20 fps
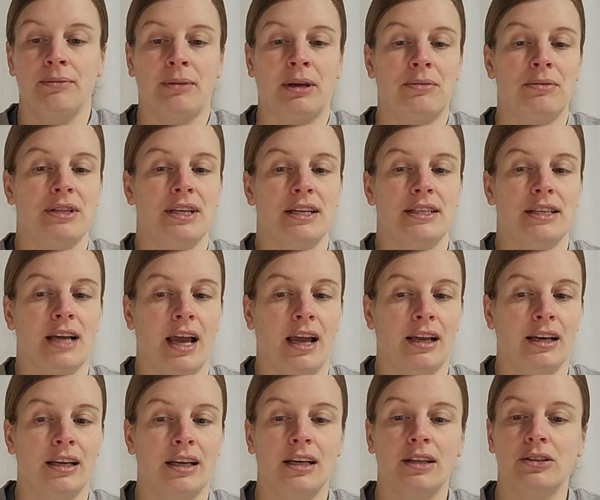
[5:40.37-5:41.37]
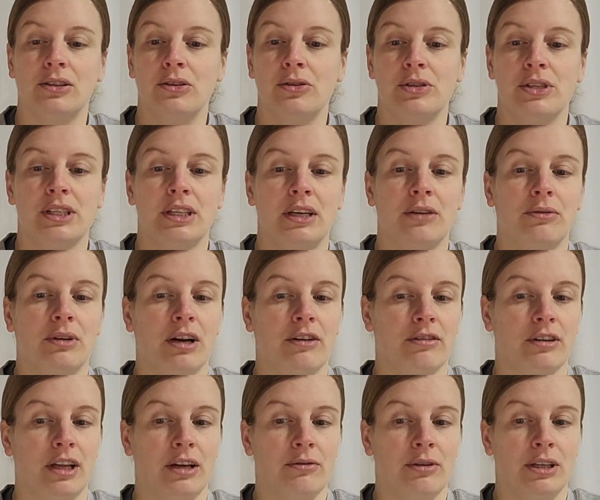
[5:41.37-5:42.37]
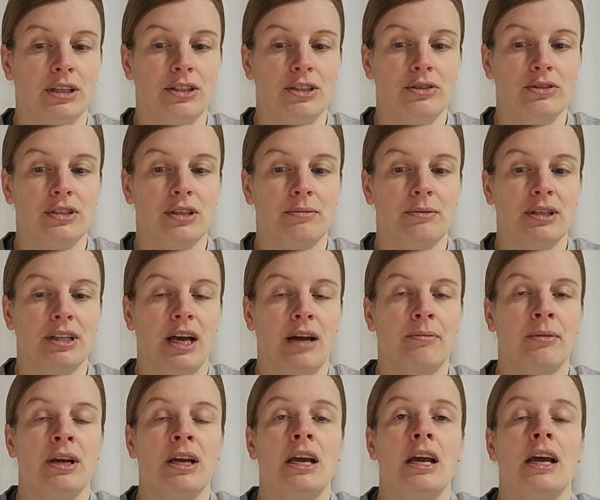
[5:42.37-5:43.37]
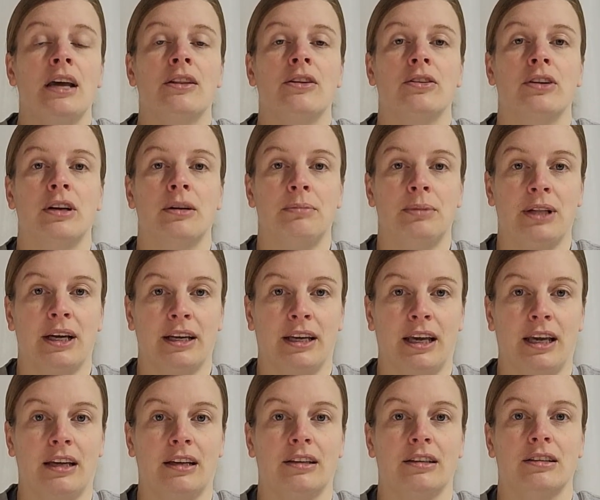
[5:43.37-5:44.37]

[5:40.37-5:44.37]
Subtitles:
Maybe they tighten it, loosen it, whatever they want to do, it's up to them. And they're going to pluck it.